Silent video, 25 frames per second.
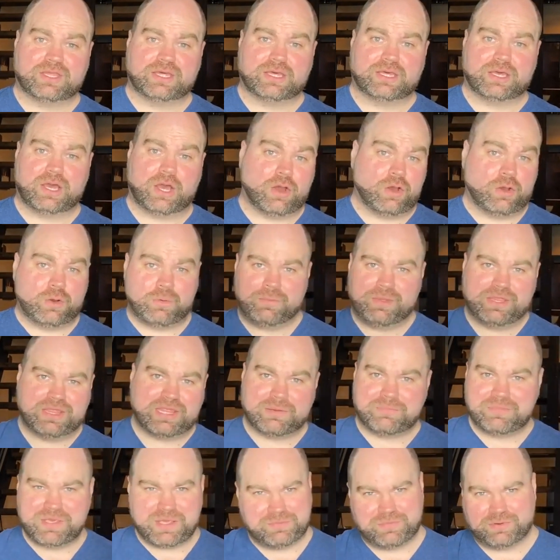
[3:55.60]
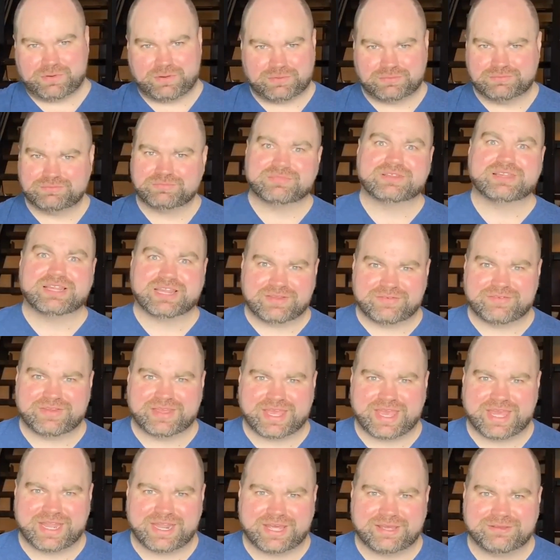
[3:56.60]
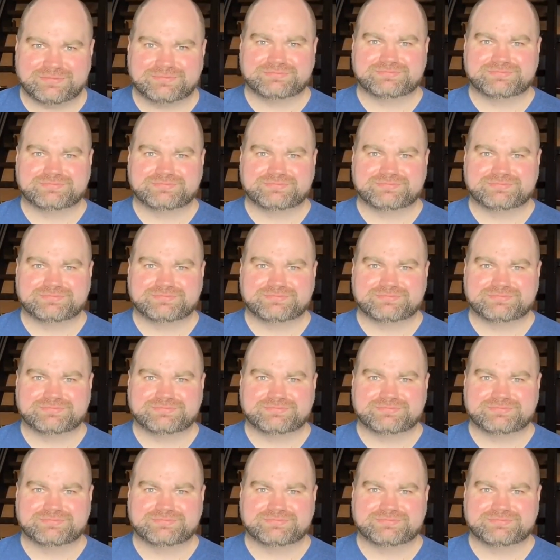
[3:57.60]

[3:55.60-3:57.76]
the home and the people living in it.